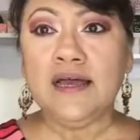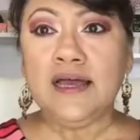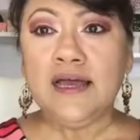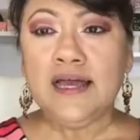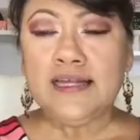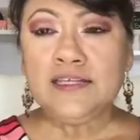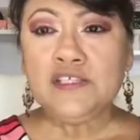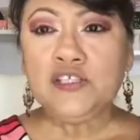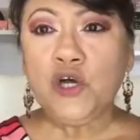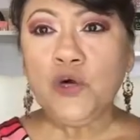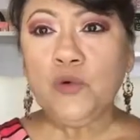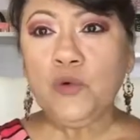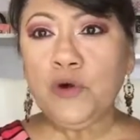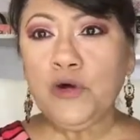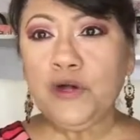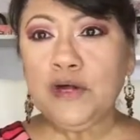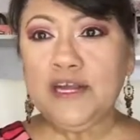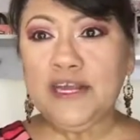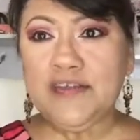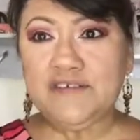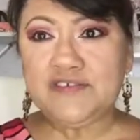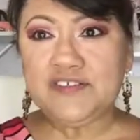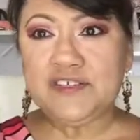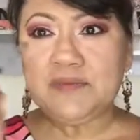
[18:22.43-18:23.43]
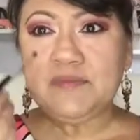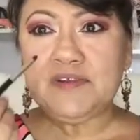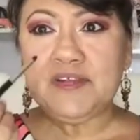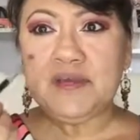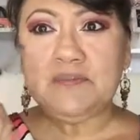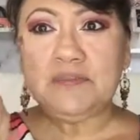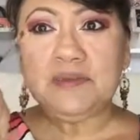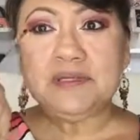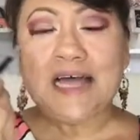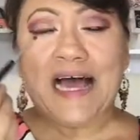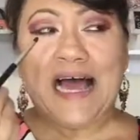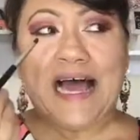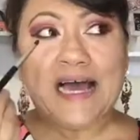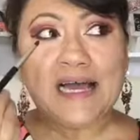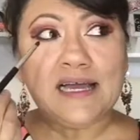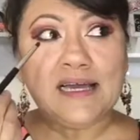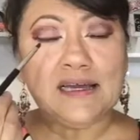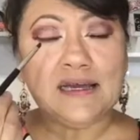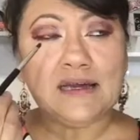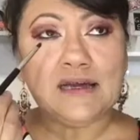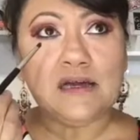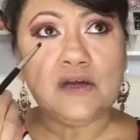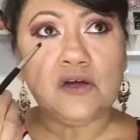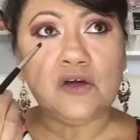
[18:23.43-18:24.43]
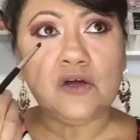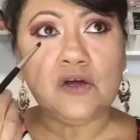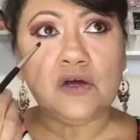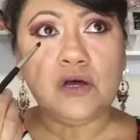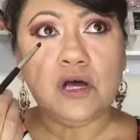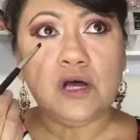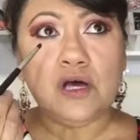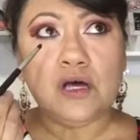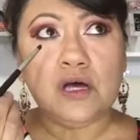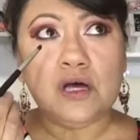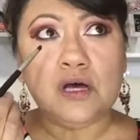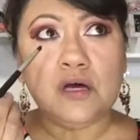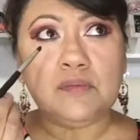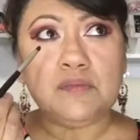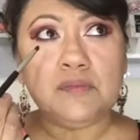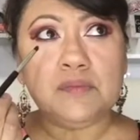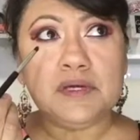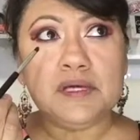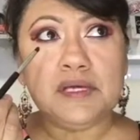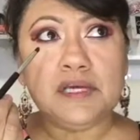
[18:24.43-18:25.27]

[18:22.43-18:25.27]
And don't worry if some of the black um,